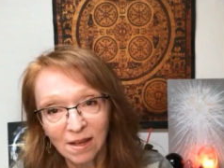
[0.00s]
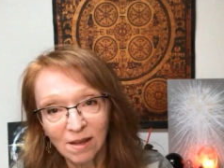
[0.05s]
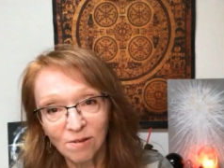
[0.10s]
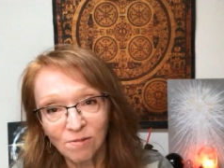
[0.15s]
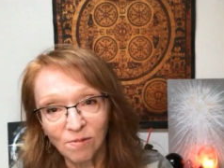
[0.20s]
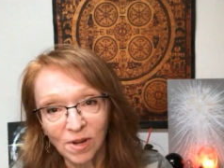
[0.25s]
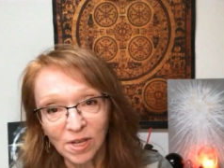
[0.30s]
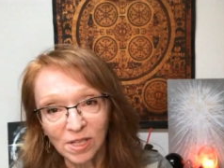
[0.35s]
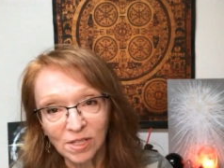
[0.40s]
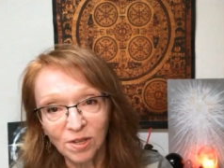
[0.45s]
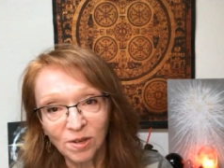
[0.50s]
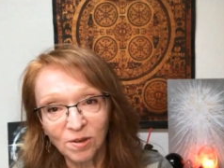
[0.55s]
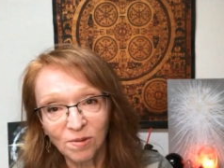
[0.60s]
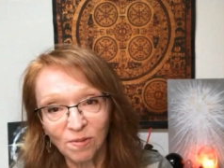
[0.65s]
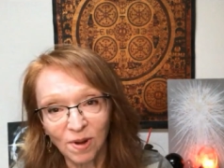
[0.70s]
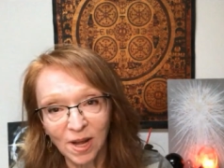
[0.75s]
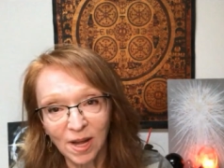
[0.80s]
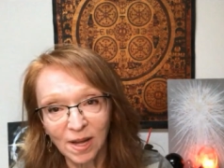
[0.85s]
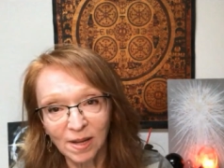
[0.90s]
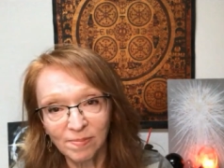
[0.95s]
What do you
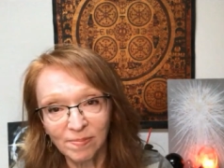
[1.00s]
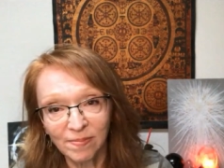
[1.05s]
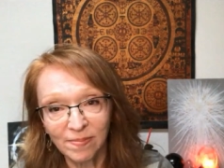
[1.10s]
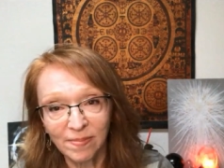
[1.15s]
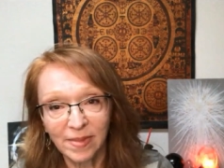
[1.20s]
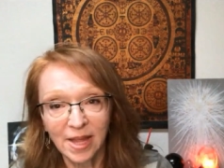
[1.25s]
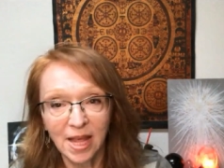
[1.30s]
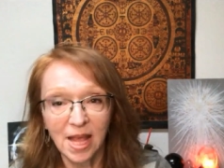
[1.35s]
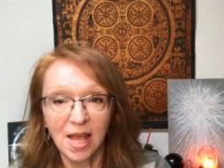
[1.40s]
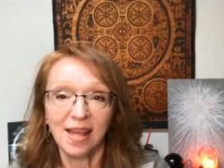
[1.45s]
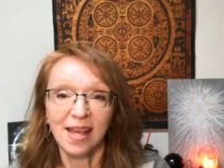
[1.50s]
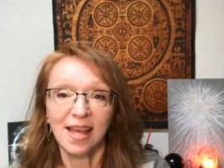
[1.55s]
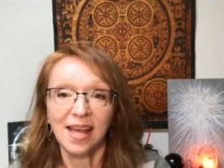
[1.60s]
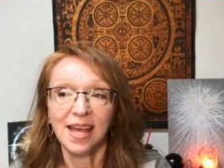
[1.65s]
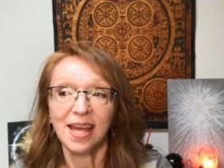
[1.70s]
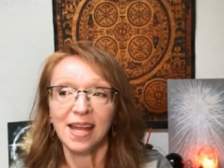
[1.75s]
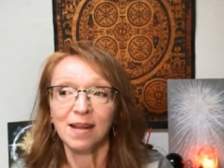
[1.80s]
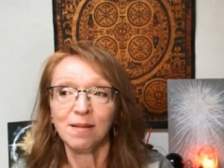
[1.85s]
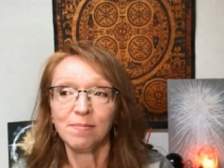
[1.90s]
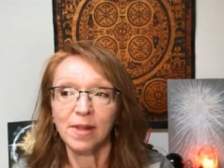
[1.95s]
want?
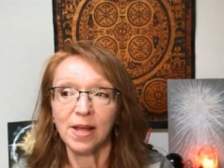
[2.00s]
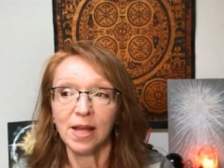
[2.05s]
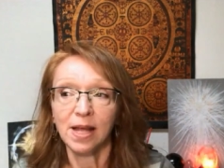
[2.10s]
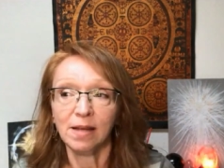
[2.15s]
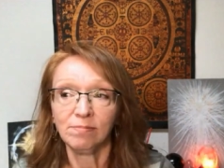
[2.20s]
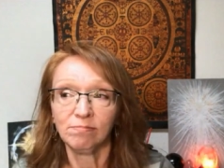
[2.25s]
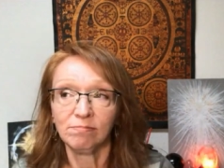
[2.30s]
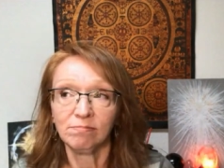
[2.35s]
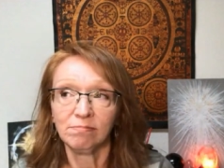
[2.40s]
And I'm like,